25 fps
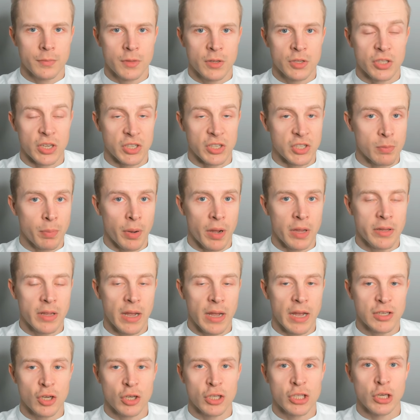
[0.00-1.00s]
Sachin Panda
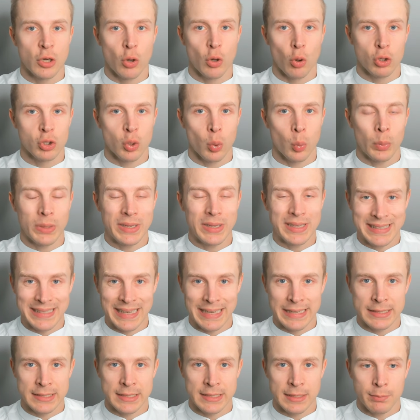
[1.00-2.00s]
has actually also
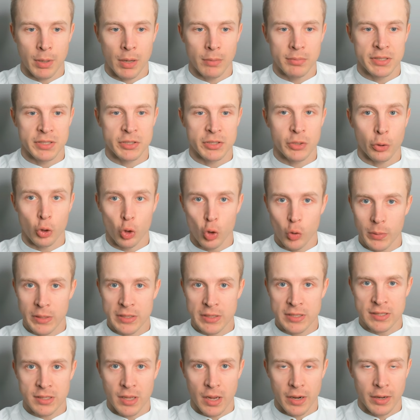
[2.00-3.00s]
recently published a human
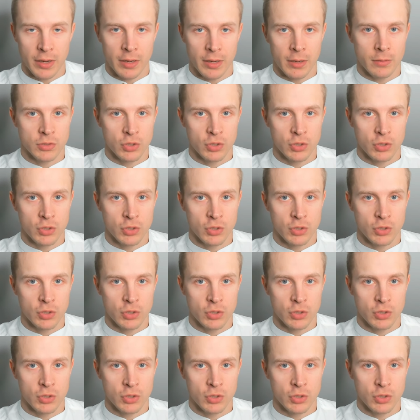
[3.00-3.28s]
study,